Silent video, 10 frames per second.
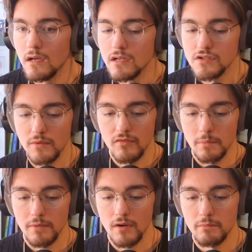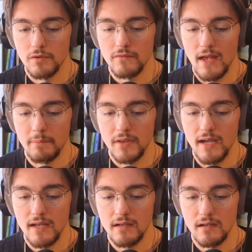So we've approved that
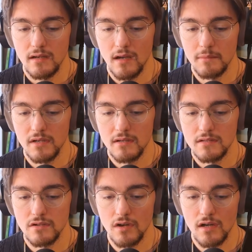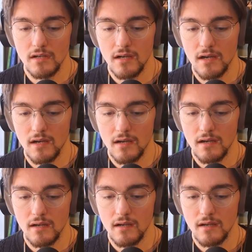plan. I'm going to turn
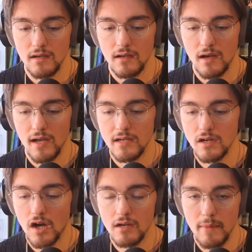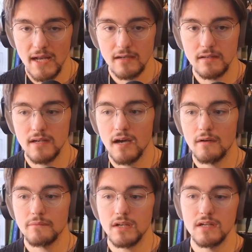on edit automatically
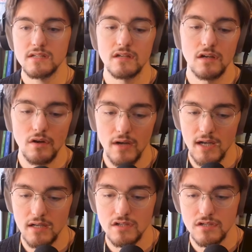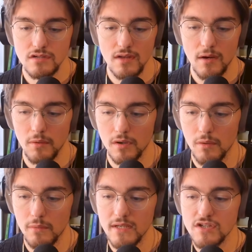now, and it's going to go ahead and just do that work
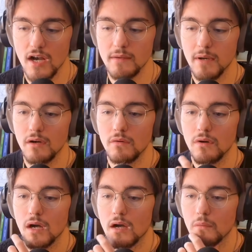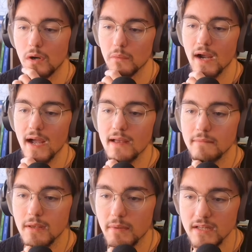while we chat about where we're at.
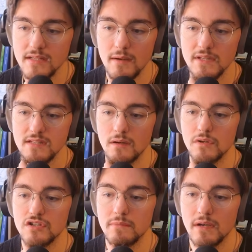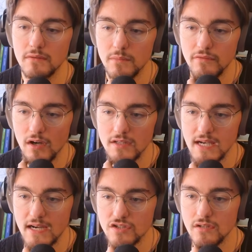And by the time it's done, we should be able to move on
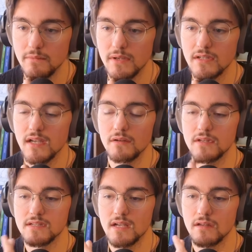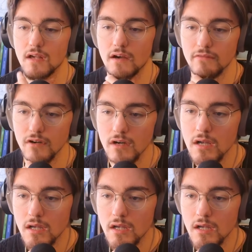to actually building out the stealth offer